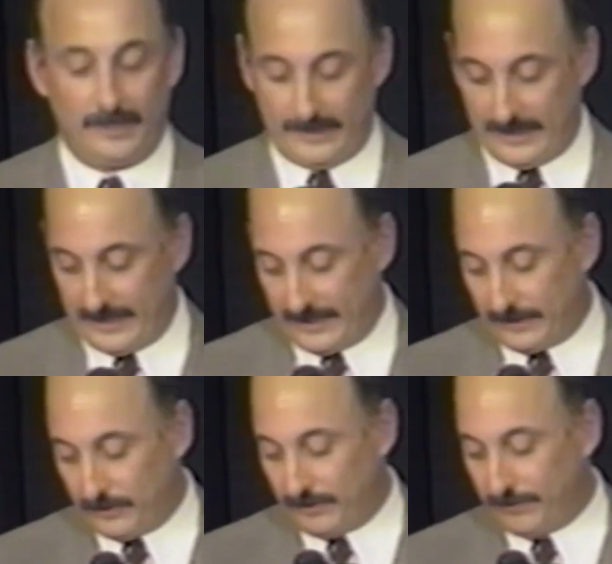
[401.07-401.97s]
I had
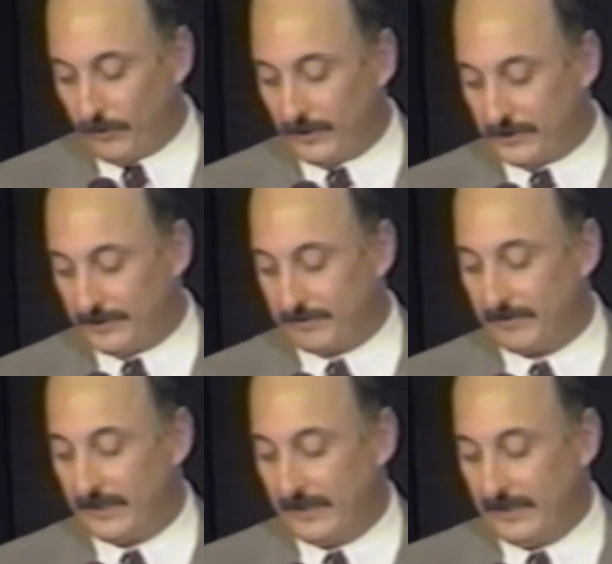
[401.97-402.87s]
the good fortune
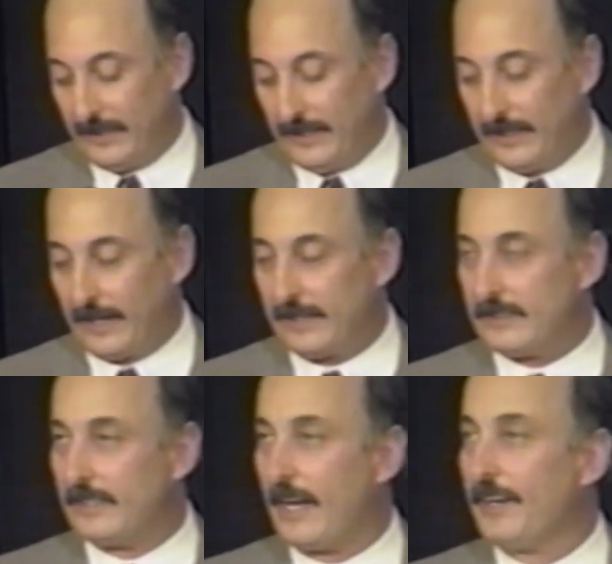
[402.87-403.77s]
in
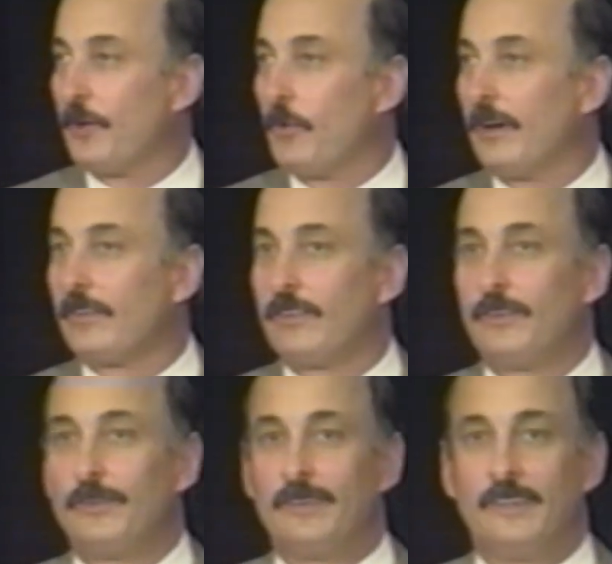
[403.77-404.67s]
1991
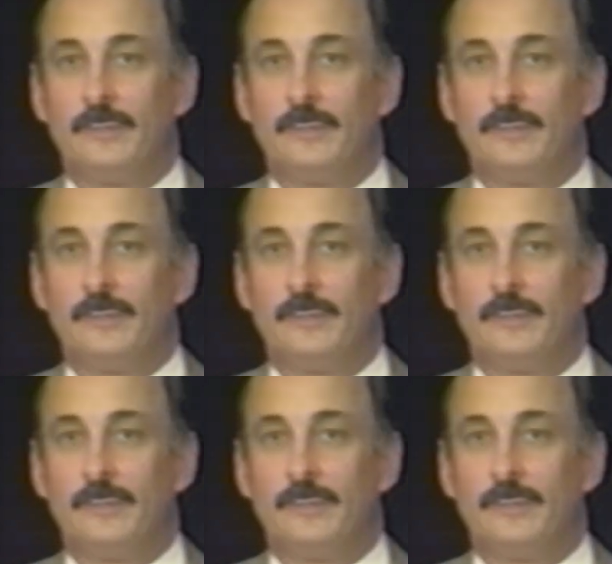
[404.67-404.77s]
to